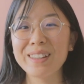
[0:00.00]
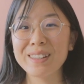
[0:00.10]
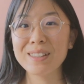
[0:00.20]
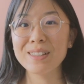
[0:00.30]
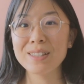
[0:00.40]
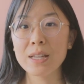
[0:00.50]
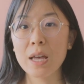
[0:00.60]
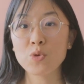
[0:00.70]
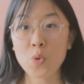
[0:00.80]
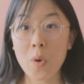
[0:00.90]
is
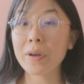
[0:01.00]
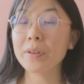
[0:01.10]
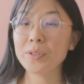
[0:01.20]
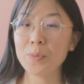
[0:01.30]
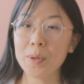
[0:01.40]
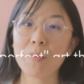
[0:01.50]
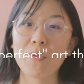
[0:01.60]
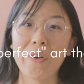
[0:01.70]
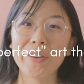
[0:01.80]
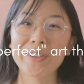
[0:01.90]
trying to be
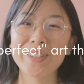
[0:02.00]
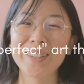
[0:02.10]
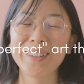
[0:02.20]
perfect.